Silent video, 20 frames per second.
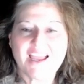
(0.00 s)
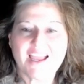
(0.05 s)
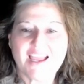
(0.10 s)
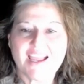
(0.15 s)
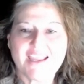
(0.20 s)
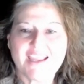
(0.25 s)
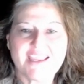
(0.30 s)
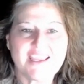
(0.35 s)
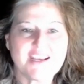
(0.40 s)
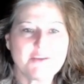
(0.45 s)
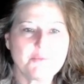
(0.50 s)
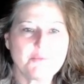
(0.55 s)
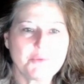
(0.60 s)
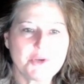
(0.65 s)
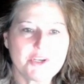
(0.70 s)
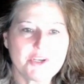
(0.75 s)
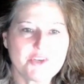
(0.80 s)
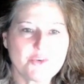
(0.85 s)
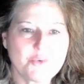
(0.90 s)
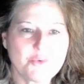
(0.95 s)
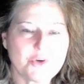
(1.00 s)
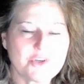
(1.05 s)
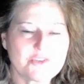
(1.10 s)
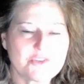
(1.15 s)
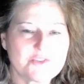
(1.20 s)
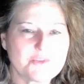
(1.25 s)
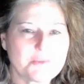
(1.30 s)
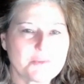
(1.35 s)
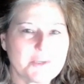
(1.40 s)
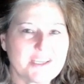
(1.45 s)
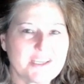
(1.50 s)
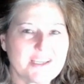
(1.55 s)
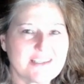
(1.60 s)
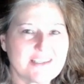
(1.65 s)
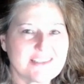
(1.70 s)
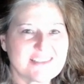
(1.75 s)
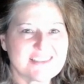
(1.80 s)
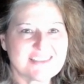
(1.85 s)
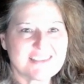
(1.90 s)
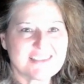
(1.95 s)
I can't even put into words
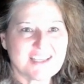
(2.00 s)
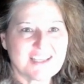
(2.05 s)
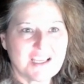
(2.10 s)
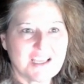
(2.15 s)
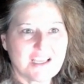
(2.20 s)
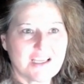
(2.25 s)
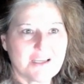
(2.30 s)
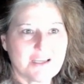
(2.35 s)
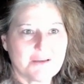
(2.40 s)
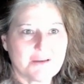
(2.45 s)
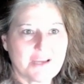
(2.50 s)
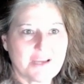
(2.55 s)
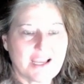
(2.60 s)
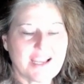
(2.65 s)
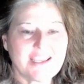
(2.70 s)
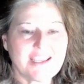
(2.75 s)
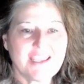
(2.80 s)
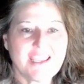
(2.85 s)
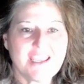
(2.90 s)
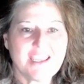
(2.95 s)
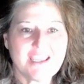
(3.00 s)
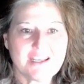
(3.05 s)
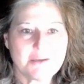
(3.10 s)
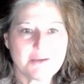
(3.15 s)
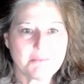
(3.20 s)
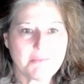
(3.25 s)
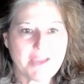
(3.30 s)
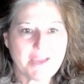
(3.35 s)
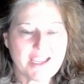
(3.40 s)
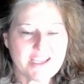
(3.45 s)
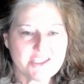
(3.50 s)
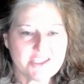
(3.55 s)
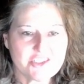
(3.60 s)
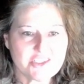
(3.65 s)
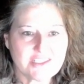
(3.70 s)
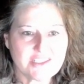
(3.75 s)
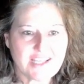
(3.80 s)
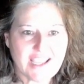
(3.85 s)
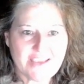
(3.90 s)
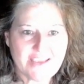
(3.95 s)
because I can't
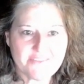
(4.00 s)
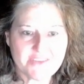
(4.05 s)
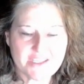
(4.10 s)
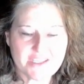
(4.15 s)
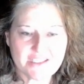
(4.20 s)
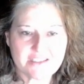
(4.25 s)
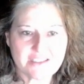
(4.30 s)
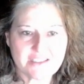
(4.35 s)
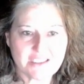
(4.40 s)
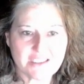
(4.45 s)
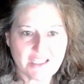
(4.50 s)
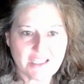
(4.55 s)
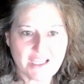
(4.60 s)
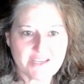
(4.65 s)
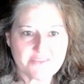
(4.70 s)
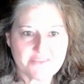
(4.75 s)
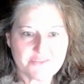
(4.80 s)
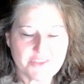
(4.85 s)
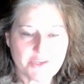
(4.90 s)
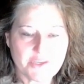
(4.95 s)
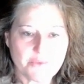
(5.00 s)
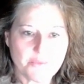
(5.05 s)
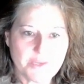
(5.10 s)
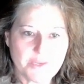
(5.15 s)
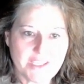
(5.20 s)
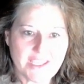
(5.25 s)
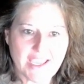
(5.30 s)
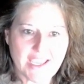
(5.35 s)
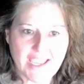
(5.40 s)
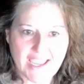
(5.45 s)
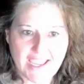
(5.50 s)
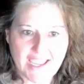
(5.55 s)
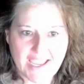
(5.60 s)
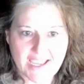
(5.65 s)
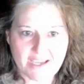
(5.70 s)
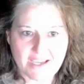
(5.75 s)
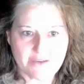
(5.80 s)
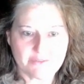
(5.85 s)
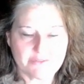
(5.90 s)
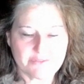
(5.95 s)
imagine having the life that we
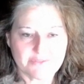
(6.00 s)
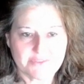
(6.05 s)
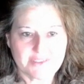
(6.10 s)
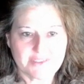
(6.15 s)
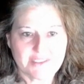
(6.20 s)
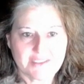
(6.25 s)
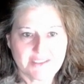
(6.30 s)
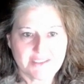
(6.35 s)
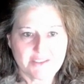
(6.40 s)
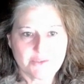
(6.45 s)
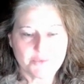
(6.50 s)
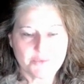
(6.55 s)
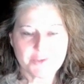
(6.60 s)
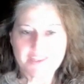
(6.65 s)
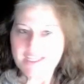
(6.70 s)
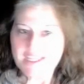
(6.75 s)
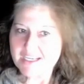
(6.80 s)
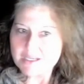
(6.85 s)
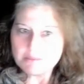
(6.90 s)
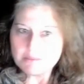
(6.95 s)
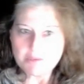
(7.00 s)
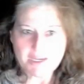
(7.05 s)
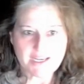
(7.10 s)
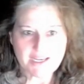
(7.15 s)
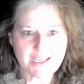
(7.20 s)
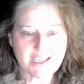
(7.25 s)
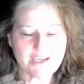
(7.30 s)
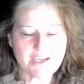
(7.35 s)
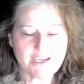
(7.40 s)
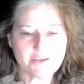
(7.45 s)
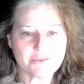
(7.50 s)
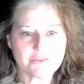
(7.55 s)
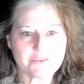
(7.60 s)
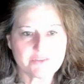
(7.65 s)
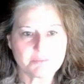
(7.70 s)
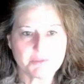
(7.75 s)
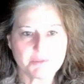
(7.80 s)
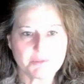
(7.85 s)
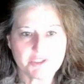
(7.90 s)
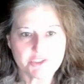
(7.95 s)
have with anybody
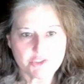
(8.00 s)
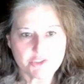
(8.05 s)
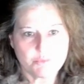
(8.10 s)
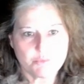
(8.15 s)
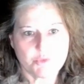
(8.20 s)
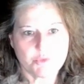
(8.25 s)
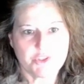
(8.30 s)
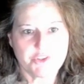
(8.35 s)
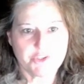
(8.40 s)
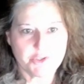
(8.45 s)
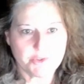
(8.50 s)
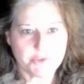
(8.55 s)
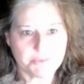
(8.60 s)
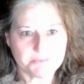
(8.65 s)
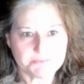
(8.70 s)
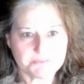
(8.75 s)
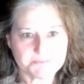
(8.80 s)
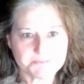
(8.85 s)
else, but with you.